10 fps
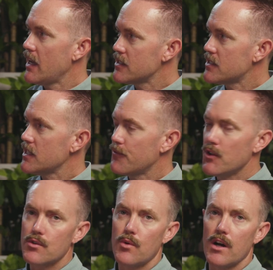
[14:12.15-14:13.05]
see if
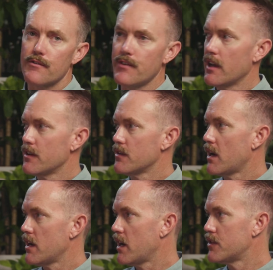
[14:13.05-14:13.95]
you qualify
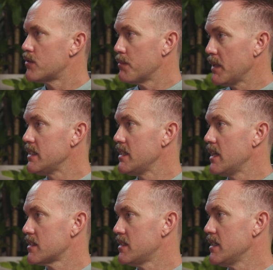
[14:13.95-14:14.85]
under a
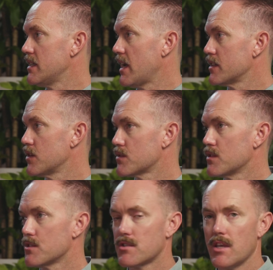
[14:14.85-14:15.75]
PTSD
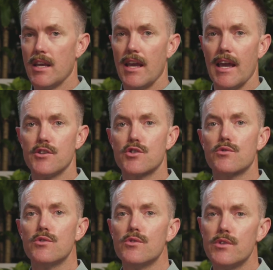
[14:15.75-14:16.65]
diagnosis and
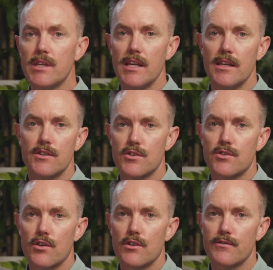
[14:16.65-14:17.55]
truly
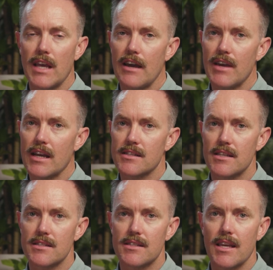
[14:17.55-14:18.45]
deserve to have
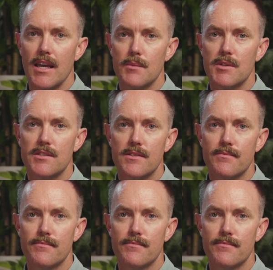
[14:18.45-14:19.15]
access to cannabis.